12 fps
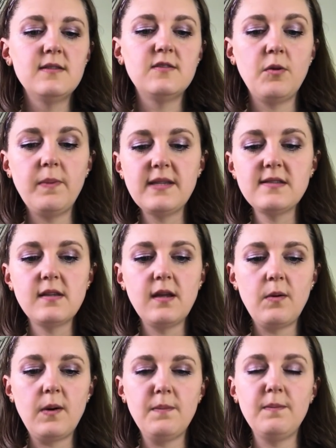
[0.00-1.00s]
So
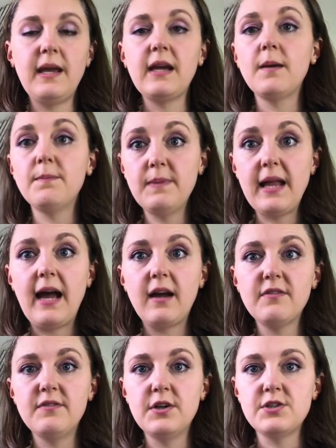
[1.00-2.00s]
basically I want to make a
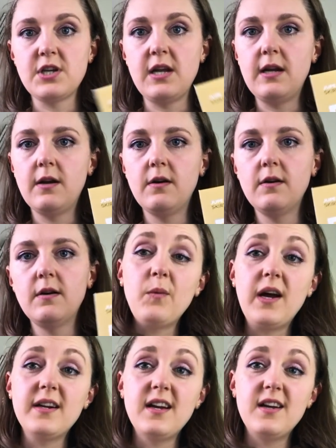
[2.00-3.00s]
black version. I
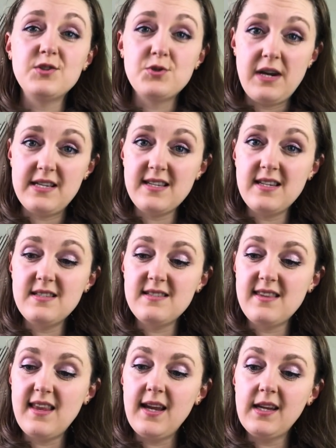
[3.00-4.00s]
want
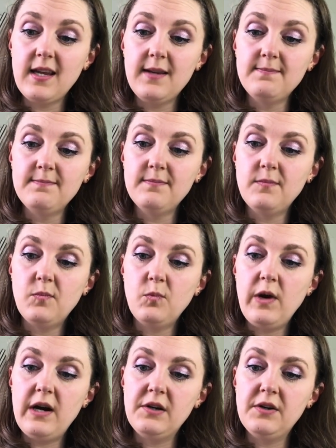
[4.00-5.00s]
dresses that I can
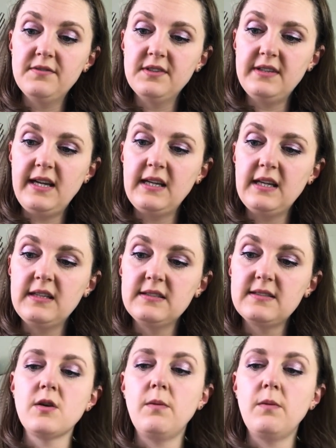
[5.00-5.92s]
wear over leggings.